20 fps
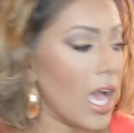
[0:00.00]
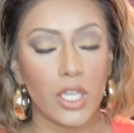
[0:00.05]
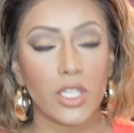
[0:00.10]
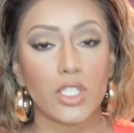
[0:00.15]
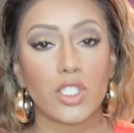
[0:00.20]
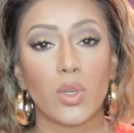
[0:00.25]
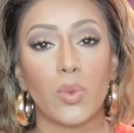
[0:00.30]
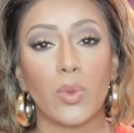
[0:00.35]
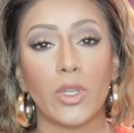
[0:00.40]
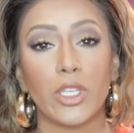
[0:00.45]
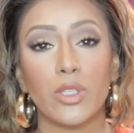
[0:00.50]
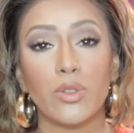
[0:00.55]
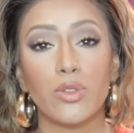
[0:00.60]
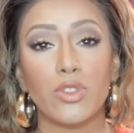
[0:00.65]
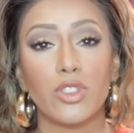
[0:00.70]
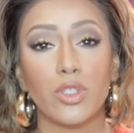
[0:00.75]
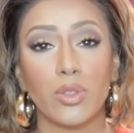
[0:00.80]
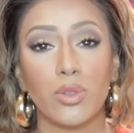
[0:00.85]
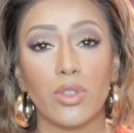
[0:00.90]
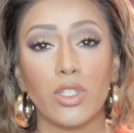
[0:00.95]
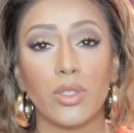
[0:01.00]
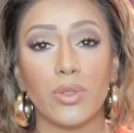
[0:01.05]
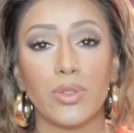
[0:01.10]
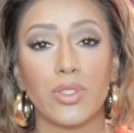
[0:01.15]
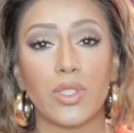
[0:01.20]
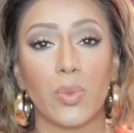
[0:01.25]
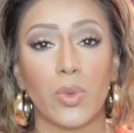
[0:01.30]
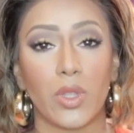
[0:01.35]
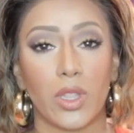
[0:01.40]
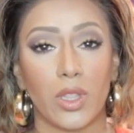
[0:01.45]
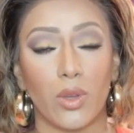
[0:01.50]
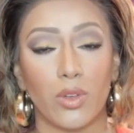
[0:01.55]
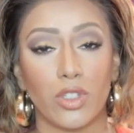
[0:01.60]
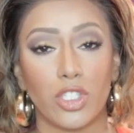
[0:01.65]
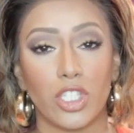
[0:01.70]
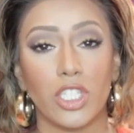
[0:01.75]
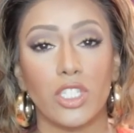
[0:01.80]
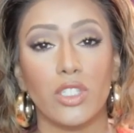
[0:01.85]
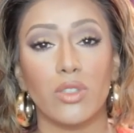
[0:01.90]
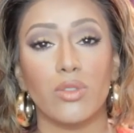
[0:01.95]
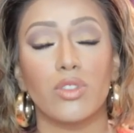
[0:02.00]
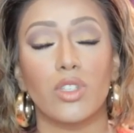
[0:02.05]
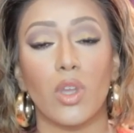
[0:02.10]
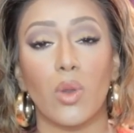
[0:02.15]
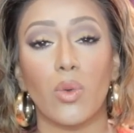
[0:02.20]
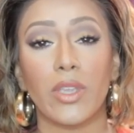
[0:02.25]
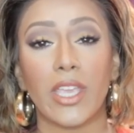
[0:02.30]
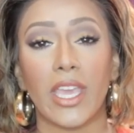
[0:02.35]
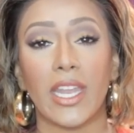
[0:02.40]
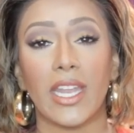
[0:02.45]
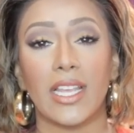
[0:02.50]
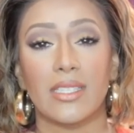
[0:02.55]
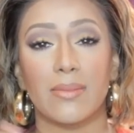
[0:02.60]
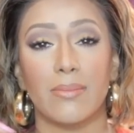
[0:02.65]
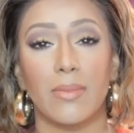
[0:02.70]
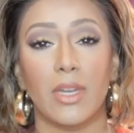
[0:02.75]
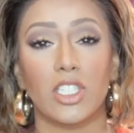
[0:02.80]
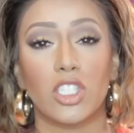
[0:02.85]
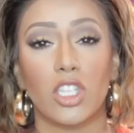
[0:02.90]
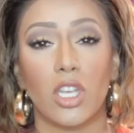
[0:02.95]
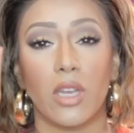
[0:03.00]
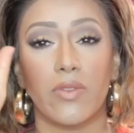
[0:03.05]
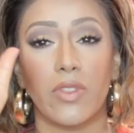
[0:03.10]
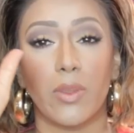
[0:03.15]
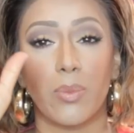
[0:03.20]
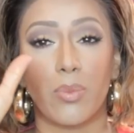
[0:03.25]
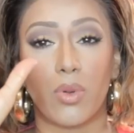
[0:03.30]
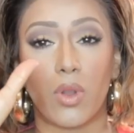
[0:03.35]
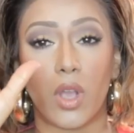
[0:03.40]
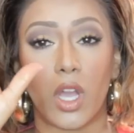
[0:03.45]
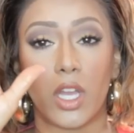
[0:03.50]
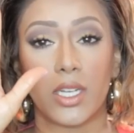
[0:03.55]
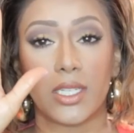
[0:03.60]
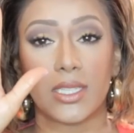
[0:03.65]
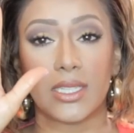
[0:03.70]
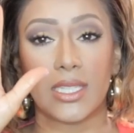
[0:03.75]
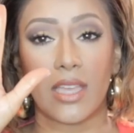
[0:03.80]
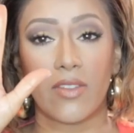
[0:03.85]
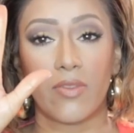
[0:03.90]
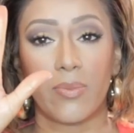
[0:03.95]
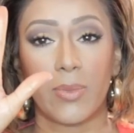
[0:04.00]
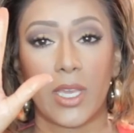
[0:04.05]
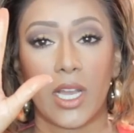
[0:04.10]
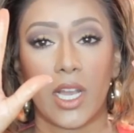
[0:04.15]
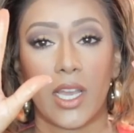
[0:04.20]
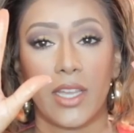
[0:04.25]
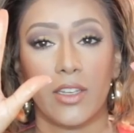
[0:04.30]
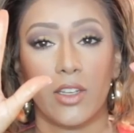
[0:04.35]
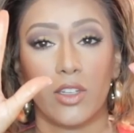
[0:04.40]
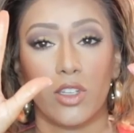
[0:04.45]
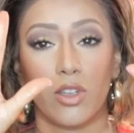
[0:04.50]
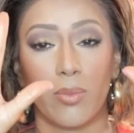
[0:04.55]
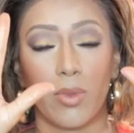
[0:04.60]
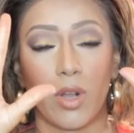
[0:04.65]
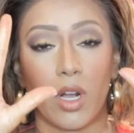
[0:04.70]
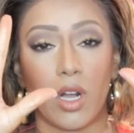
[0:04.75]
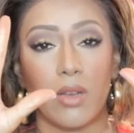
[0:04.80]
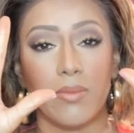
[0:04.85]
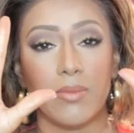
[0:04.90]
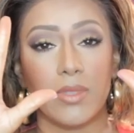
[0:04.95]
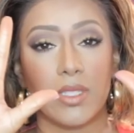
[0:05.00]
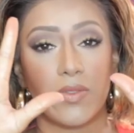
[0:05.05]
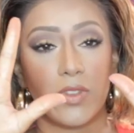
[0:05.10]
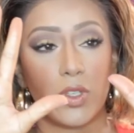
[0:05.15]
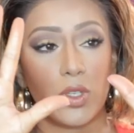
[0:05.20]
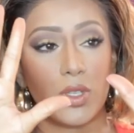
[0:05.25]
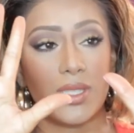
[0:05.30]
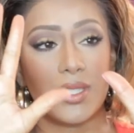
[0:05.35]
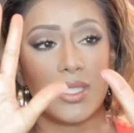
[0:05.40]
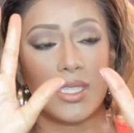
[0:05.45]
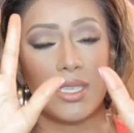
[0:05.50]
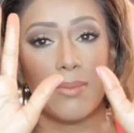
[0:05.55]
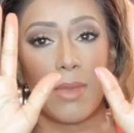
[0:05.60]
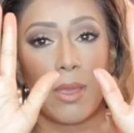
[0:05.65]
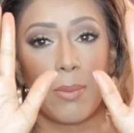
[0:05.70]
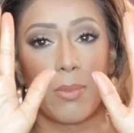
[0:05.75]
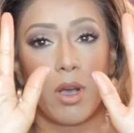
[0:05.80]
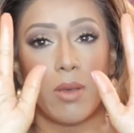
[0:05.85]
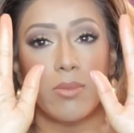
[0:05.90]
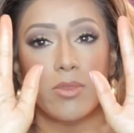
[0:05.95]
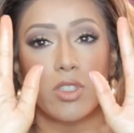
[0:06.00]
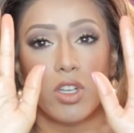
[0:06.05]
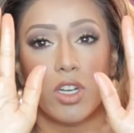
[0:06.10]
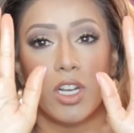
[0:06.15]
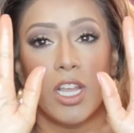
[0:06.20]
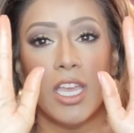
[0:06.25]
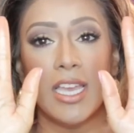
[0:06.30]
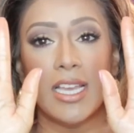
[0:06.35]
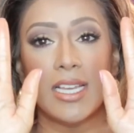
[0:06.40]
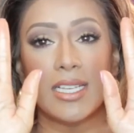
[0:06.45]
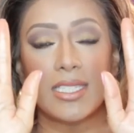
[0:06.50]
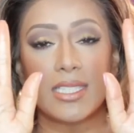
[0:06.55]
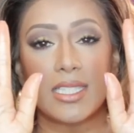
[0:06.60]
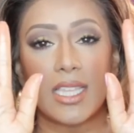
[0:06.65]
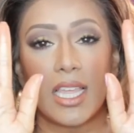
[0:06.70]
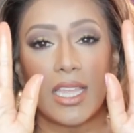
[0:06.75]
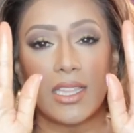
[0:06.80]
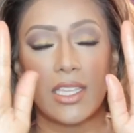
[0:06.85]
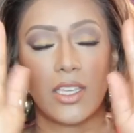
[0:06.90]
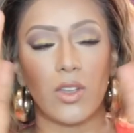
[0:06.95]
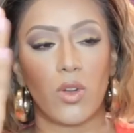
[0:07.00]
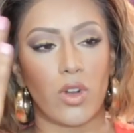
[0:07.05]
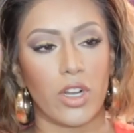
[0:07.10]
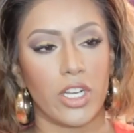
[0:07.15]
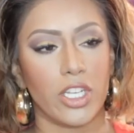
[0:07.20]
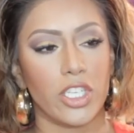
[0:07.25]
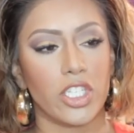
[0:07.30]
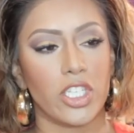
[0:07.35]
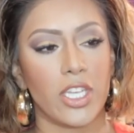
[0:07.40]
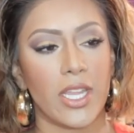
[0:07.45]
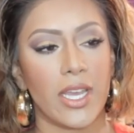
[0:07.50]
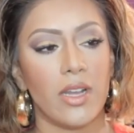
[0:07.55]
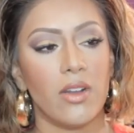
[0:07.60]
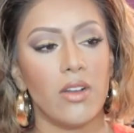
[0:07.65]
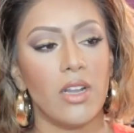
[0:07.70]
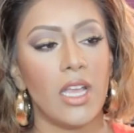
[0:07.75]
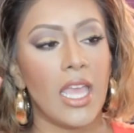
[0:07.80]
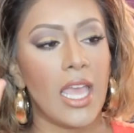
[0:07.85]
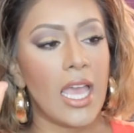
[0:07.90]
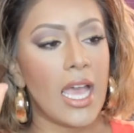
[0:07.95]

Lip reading: So when you do use it with lotion, you don't get as much of the product left behind on your palms. If you can see, my palms are slightly orange now.